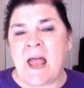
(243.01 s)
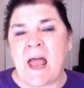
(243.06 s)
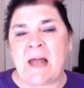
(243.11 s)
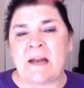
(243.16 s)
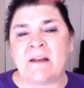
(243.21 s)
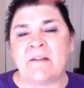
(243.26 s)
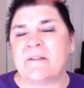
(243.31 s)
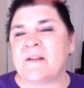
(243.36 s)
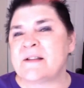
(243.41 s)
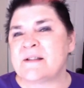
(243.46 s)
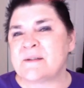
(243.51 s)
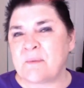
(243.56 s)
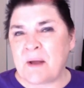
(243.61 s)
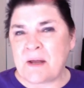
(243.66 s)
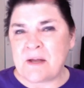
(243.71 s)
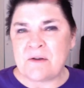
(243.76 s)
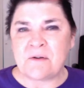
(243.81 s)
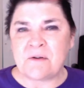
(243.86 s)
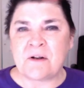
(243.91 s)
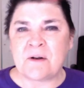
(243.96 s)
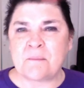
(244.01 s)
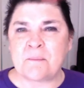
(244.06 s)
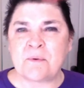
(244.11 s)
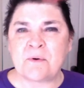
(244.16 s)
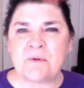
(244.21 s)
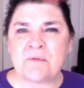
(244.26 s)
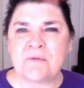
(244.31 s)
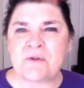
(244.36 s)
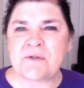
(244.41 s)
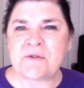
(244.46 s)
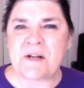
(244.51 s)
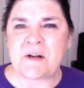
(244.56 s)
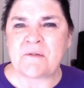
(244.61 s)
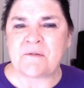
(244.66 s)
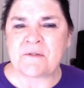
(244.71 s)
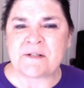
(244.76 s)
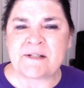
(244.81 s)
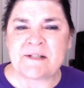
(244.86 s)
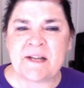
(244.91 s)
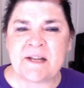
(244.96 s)
And in this way, you can improve your
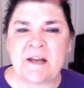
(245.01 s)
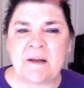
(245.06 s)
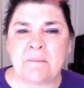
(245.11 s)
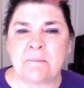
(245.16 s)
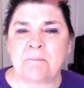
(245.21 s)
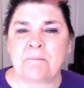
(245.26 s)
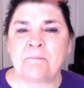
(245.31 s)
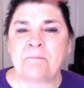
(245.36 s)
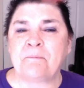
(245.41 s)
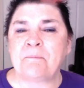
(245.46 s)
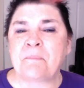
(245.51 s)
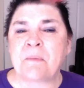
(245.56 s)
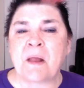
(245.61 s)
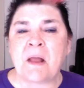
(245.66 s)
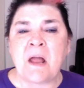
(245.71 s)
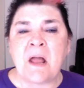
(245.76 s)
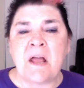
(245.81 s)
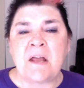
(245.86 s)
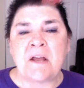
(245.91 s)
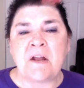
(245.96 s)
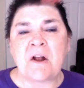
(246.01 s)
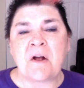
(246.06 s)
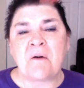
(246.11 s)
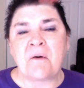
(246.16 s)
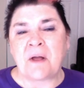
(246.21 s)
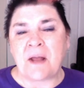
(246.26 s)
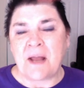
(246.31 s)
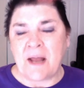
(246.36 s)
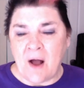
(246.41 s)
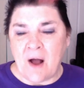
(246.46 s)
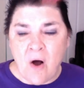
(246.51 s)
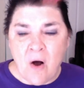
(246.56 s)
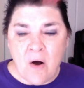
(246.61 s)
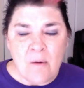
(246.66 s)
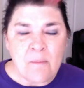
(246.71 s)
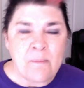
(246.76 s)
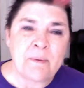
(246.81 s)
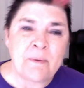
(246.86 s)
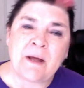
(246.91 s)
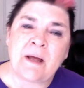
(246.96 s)
self esteem. You know,
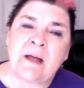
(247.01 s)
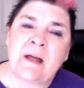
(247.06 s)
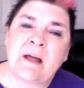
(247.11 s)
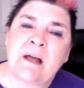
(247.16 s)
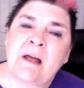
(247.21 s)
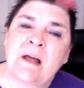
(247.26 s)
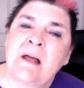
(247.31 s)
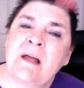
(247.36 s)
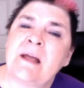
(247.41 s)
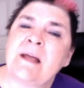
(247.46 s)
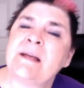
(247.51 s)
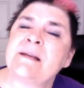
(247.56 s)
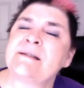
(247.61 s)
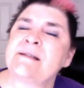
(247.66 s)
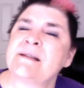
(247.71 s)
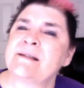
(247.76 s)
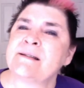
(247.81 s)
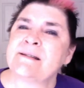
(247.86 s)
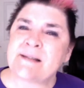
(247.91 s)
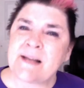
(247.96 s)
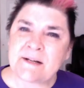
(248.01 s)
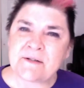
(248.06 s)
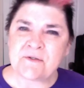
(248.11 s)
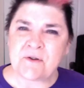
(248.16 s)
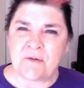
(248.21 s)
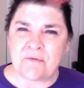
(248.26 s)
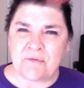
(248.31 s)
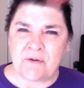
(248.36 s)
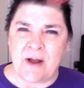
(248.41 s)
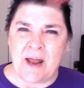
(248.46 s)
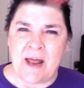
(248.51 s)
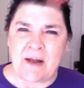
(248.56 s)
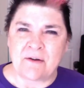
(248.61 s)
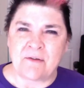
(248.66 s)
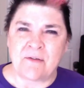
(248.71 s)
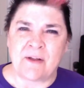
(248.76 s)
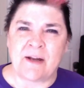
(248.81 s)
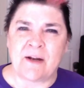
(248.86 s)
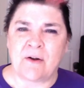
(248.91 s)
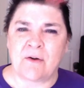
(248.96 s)
hope is essential for
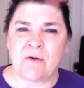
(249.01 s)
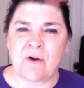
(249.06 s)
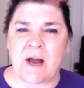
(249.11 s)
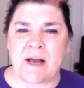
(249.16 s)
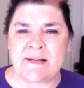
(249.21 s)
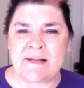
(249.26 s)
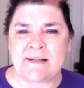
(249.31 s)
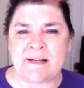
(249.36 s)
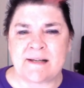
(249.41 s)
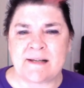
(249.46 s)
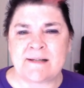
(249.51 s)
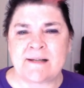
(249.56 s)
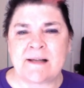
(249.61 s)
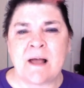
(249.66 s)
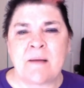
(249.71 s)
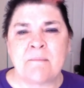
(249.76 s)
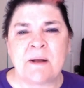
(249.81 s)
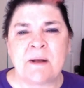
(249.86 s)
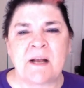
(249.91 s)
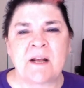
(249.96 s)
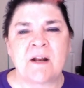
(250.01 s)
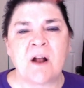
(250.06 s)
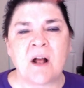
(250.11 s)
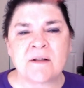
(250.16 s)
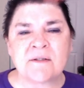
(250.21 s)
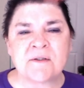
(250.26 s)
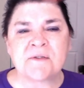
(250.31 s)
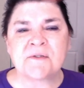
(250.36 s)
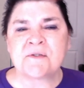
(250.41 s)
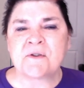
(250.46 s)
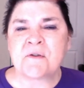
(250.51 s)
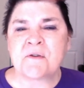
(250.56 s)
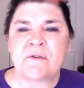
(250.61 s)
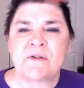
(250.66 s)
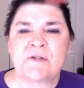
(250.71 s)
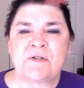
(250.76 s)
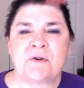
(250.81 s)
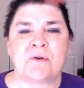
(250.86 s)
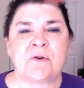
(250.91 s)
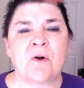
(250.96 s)
handling a crisis, but it can also serve
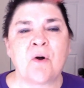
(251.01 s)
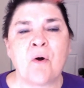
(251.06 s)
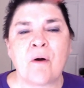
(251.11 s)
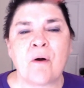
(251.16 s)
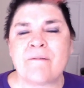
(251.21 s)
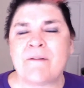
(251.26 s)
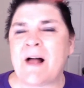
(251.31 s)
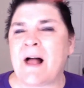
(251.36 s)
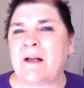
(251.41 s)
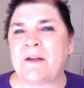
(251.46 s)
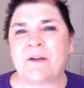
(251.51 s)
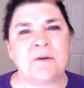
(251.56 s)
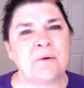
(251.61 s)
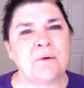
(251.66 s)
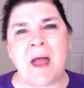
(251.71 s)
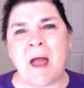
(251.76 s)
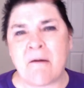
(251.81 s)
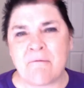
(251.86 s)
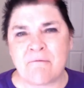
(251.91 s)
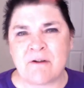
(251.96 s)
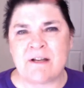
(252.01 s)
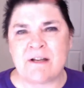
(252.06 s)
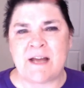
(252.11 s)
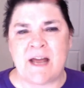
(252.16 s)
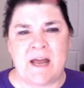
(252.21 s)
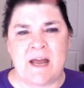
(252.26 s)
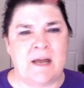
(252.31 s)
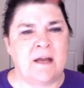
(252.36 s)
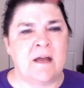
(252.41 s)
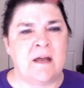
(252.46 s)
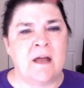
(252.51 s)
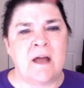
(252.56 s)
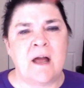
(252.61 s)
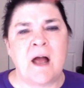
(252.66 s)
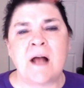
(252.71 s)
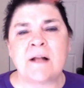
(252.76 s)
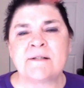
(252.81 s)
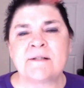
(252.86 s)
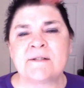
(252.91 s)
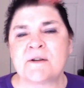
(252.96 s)
as your core value every day.
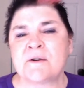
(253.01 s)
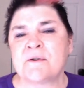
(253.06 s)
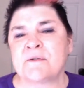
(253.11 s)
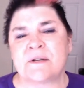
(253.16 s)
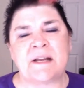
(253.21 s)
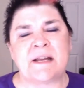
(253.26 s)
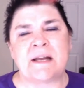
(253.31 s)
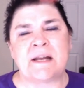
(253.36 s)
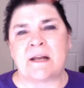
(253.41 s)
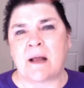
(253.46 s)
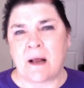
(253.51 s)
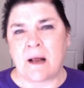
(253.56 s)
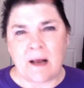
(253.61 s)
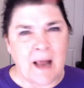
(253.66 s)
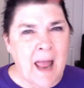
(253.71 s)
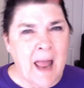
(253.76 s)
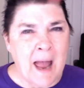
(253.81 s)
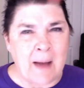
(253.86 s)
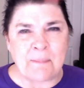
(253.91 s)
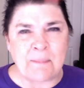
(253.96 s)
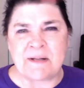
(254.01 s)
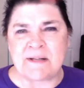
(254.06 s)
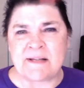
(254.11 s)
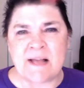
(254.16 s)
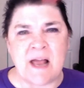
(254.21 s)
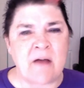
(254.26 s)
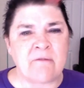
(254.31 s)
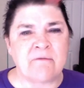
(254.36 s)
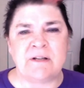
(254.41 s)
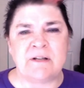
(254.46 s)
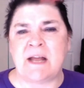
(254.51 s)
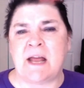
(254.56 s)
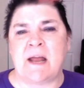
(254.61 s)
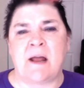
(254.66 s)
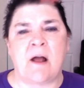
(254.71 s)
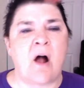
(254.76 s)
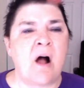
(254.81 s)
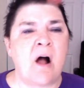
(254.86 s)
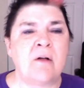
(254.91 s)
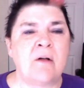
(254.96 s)
Uncertainty happens every
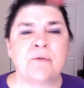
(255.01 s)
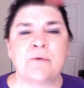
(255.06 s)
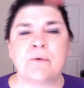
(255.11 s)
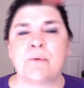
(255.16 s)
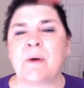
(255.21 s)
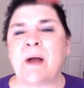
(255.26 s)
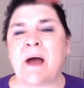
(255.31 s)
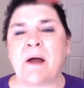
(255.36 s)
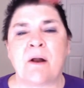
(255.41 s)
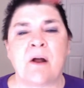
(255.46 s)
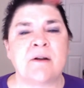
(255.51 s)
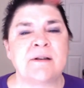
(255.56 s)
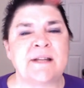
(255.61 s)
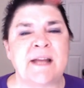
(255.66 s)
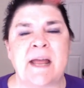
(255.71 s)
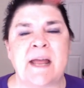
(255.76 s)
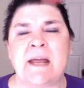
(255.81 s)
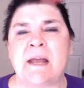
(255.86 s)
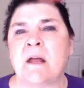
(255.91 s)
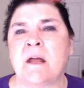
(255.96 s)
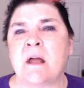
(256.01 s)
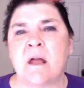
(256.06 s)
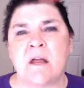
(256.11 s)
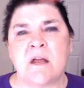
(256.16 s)
day, all throughout our day.